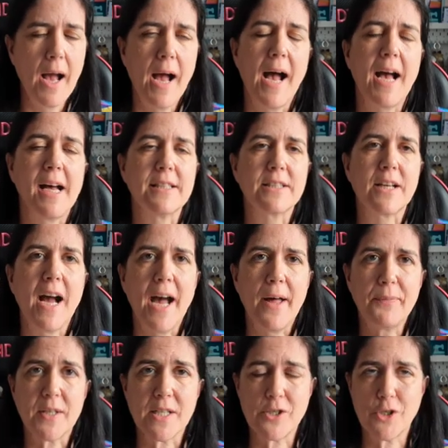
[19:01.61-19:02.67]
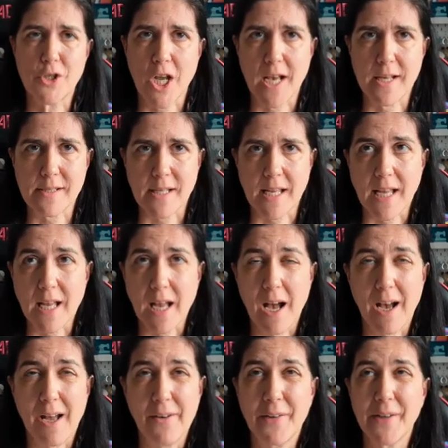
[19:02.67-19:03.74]
and I had this jersey
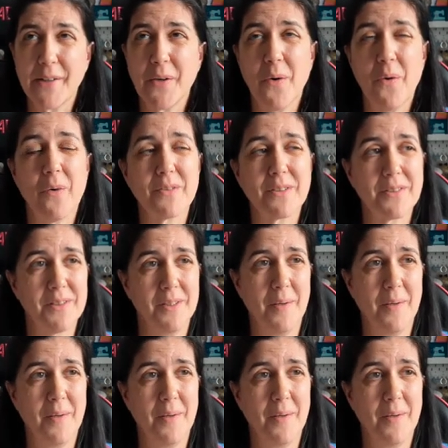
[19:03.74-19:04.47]
and I got